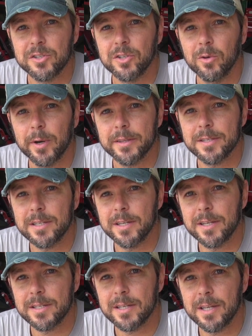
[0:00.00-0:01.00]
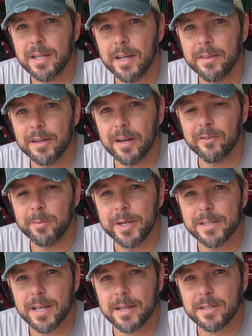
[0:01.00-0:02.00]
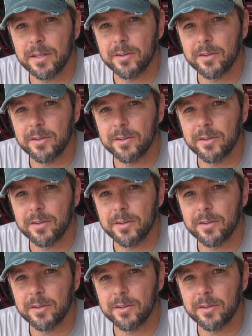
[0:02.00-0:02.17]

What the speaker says: to what the CDC and the government is asking